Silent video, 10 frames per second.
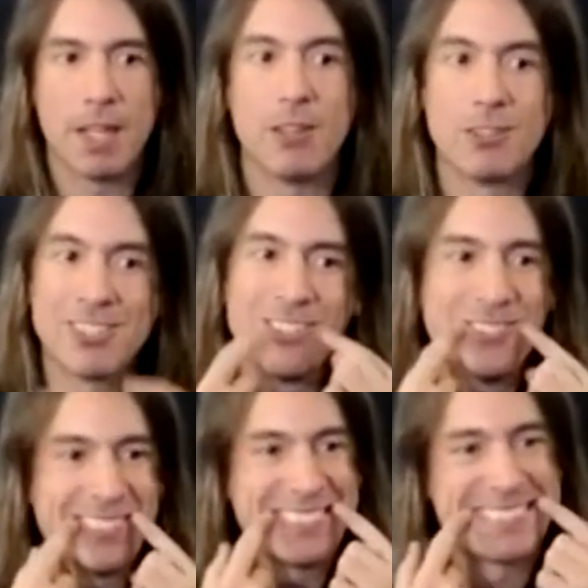
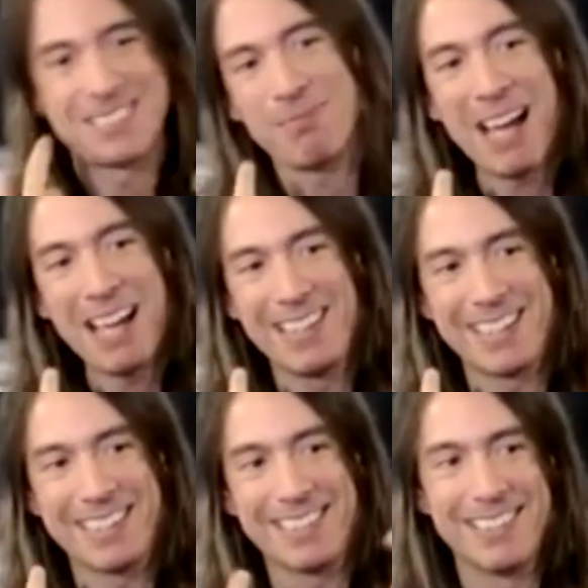also
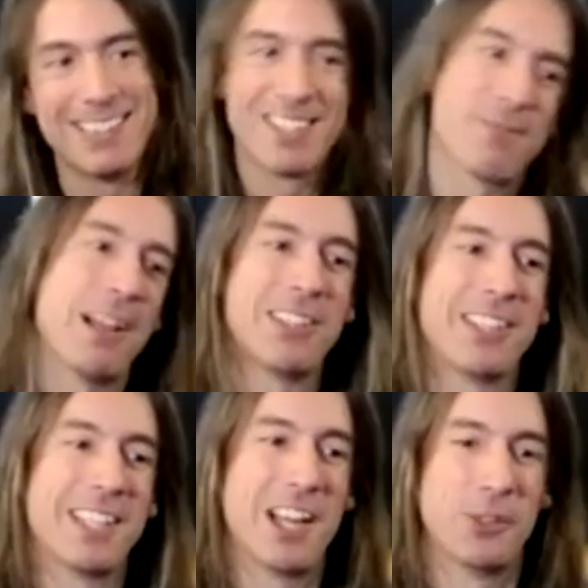smiling
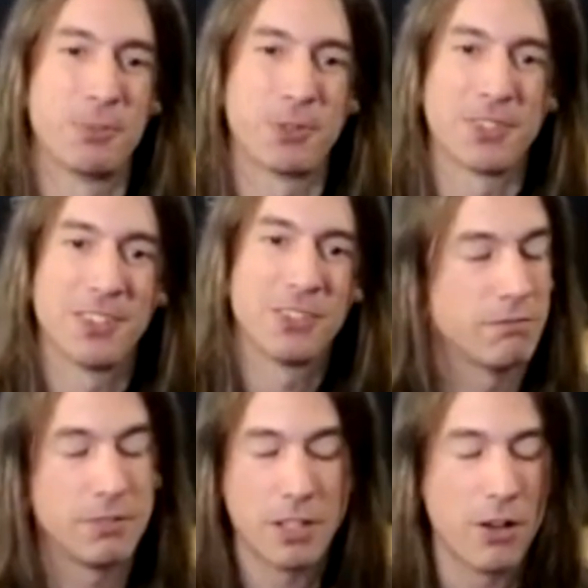helps.
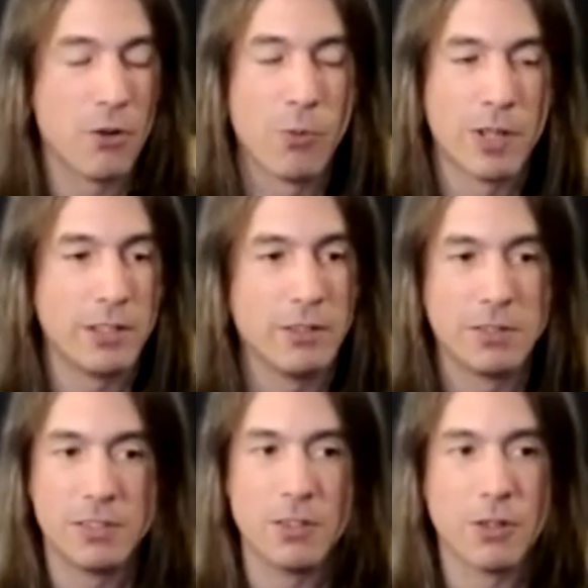You know, when you
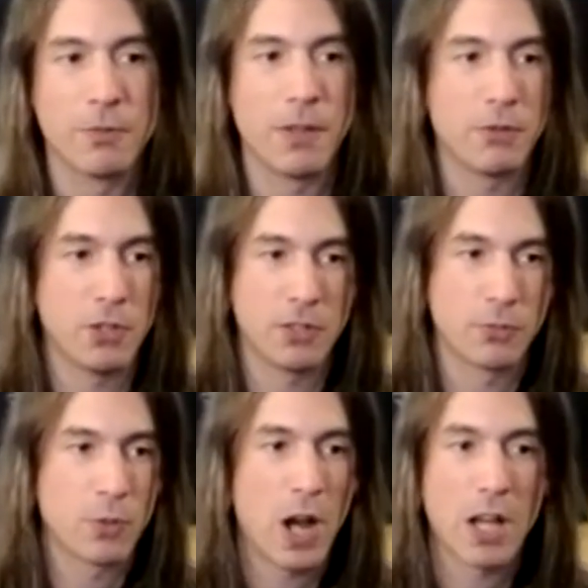see your favorite
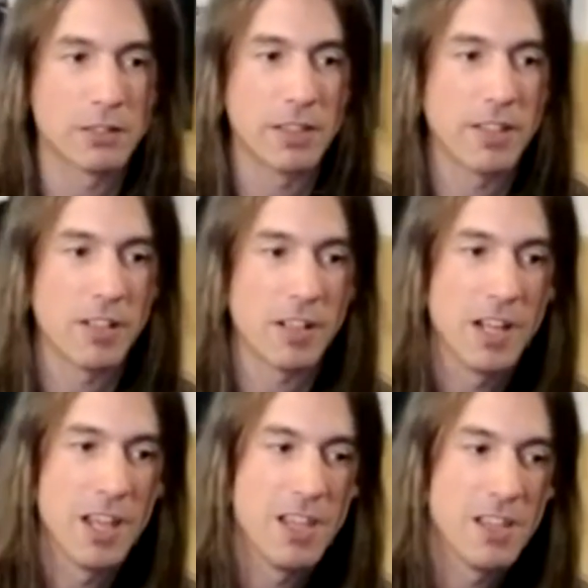rock singer
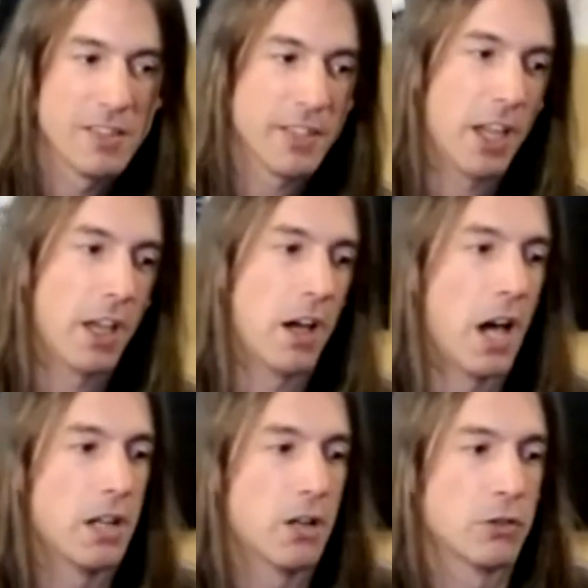singing a
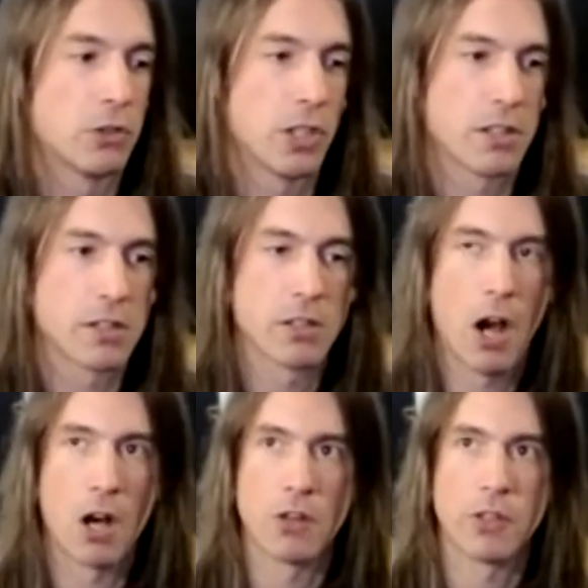high note, chances
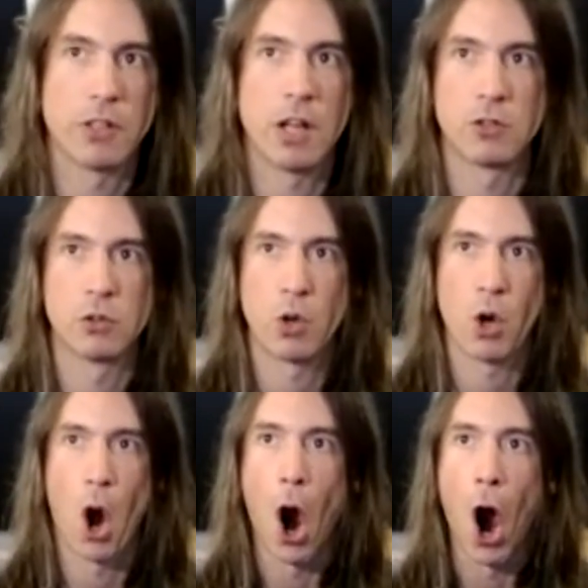are they're not doing